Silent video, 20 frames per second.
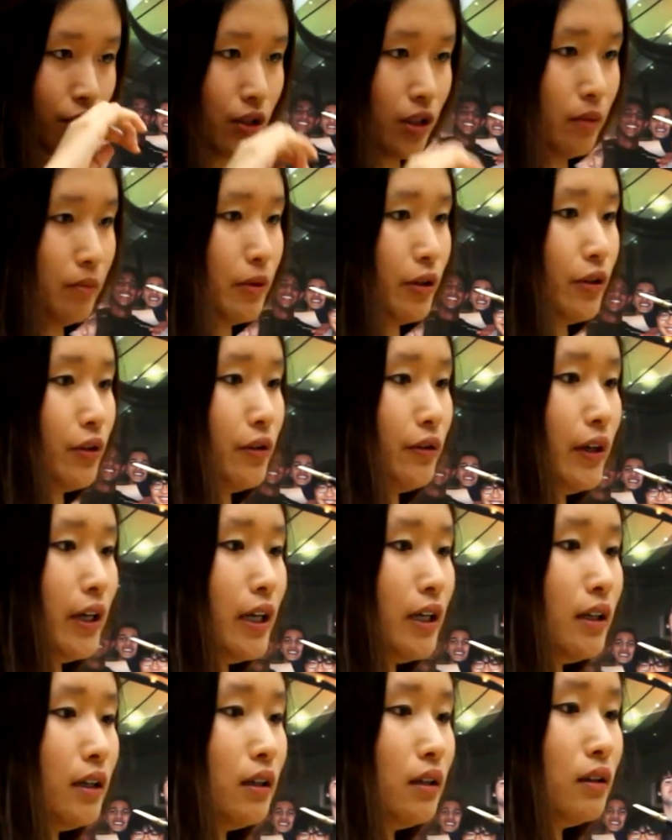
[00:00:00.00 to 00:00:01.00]
number
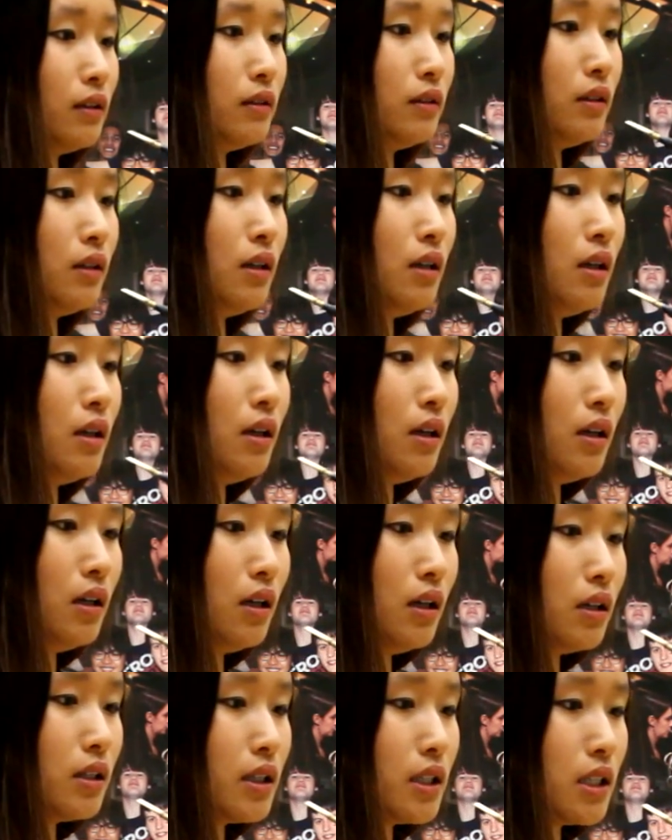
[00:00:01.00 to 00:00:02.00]
3.
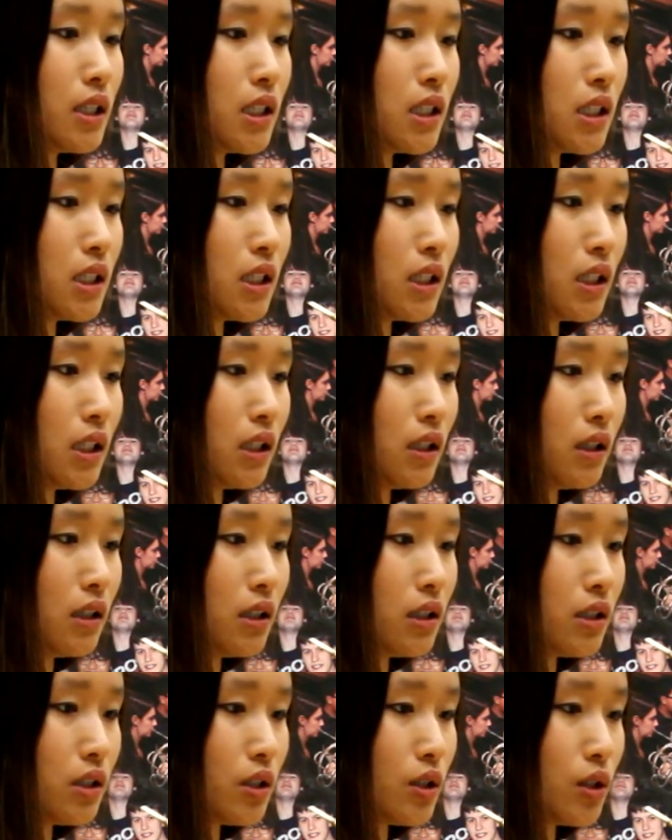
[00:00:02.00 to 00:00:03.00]
This is
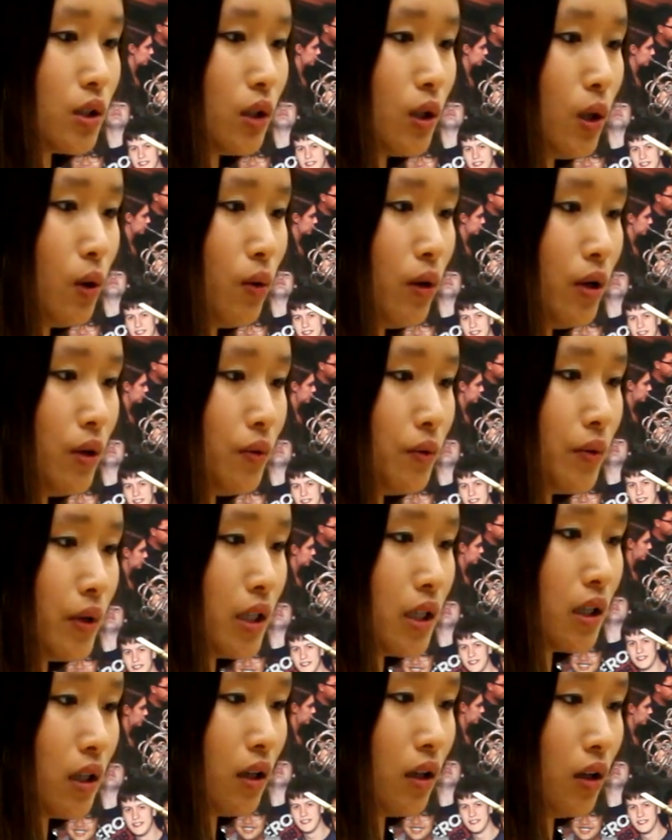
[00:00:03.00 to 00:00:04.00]
the slow one
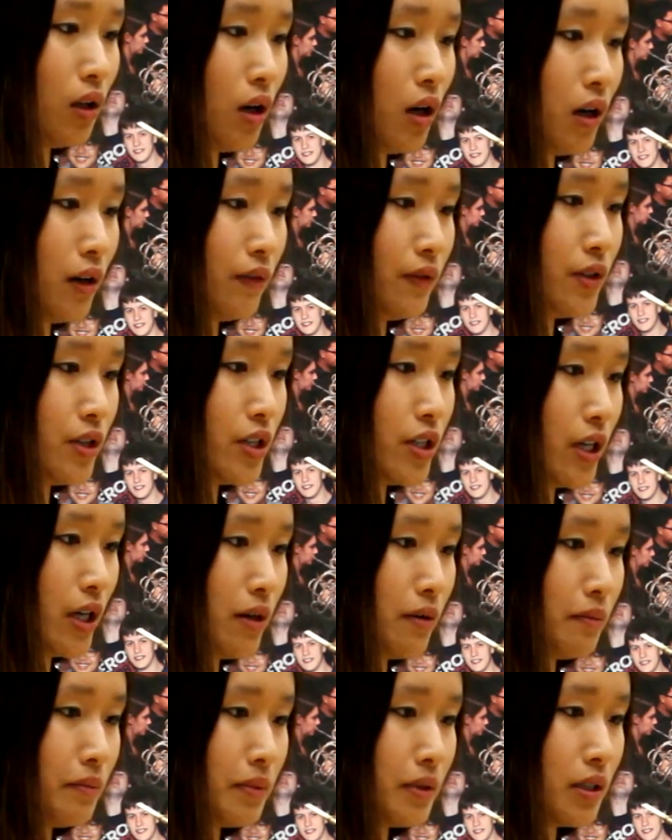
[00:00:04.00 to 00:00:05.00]
with a lot of
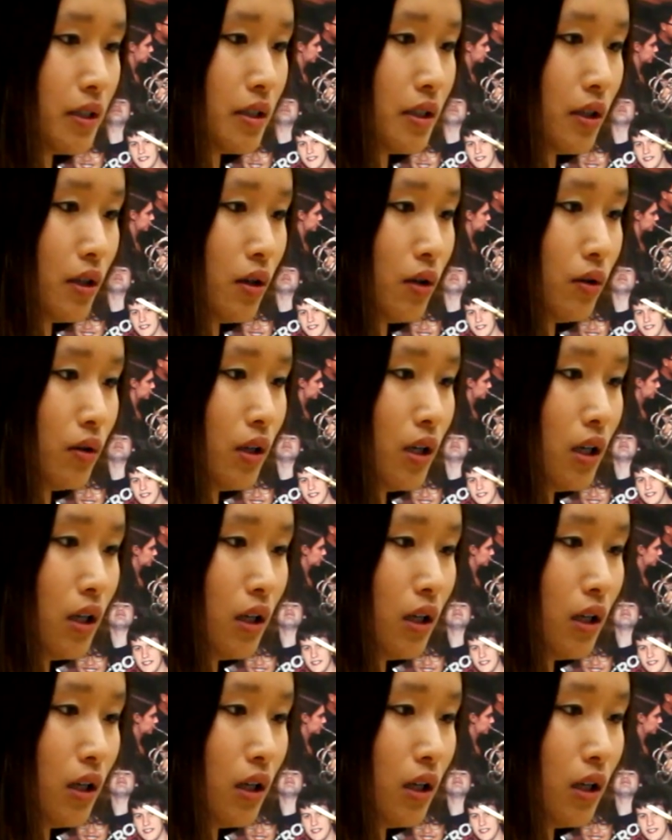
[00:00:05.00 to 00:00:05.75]
jumps. So